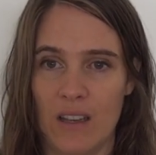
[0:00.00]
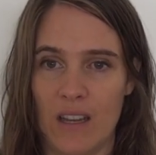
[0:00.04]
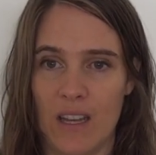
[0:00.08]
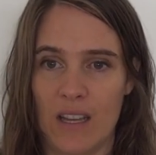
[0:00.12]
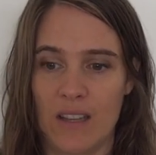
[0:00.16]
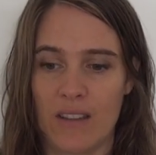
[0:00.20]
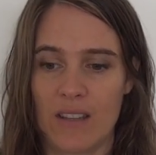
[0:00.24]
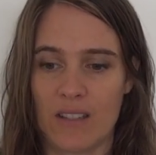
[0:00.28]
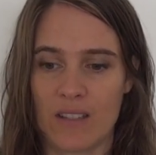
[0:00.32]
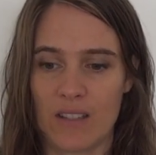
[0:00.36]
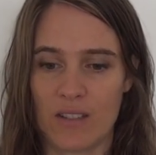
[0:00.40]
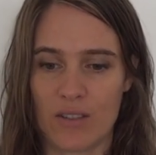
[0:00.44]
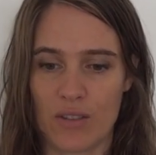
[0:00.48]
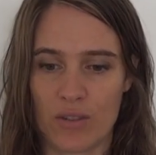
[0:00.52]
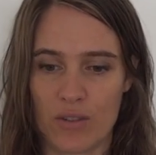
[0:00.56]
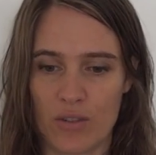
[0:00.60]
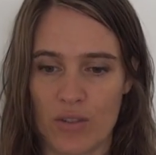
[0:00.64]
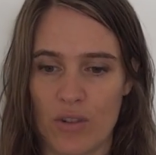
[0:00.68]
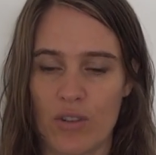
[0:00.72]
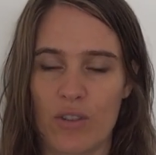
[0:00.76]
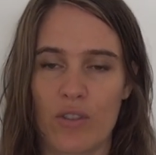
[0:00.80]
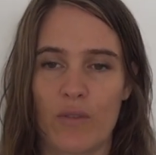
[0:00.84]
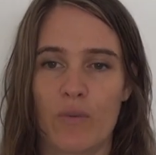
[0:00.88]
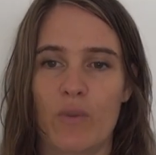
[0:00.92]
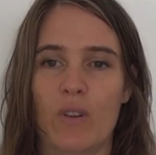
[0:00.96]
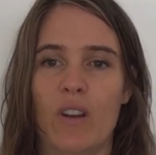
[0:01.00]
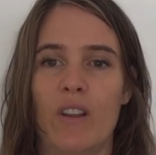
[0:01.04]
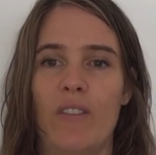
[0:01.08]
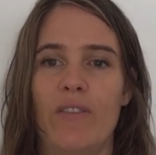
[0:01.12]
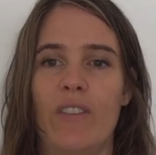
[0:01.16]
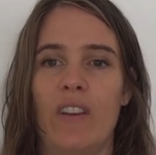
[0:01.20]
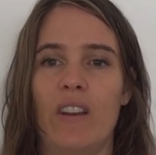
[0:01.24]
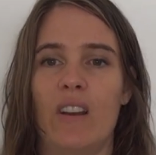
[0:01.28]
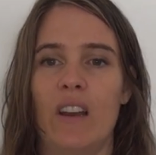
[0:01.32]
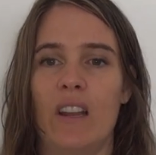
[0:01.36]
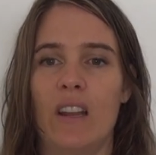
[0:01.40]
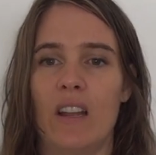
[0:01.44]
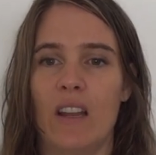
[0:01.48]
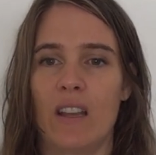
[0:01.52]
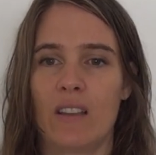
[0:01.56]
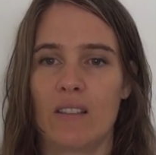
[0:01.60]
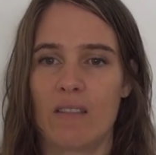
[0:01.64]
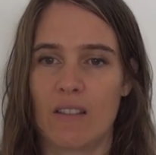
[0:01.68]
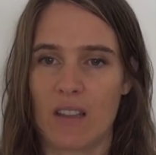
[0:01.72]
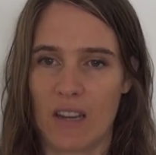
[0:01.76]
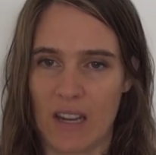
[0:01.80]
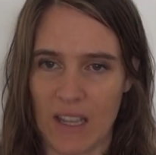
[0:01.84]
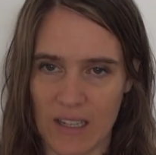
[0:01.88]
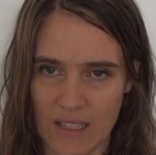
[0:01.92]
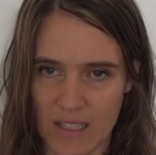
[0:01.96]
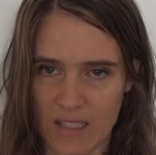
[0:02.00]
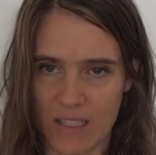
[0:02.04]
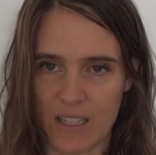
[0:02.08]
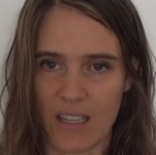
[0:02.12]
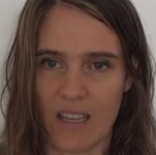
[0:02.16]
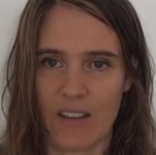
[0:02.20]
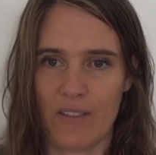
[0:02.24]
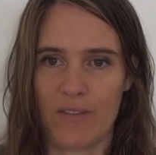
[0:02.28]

And this is the truth of what I feel. And I connected to